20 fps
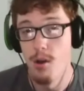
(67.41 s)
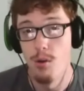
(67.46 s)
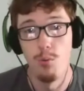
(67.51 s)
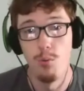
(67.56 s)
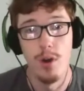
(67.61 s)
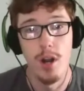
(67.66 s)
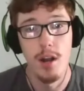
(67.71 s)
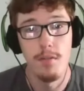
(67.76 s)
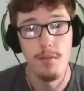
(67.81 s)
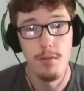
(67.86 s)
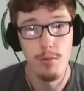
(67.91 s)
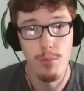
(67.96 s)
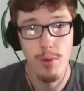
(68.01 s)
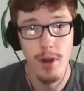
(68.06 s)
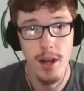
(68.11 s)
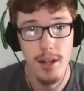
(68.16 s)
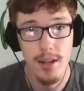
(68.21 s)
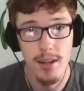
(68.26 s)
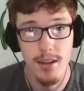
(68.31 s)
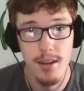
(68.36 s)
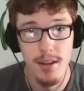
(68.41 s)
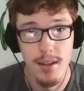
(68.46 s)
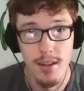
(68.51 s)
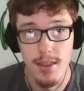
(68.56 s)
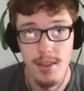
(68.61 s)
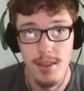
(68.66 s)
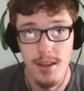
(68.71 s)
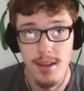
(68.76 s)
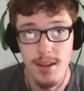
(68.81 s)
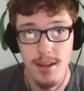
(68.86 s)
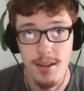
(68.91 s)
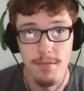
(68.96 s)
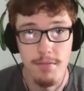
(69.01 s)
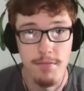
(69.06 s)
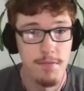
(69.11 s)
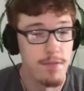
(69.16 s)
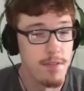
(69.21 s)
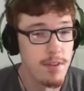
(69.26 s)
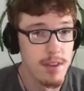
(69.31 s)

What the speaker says: Whatever run the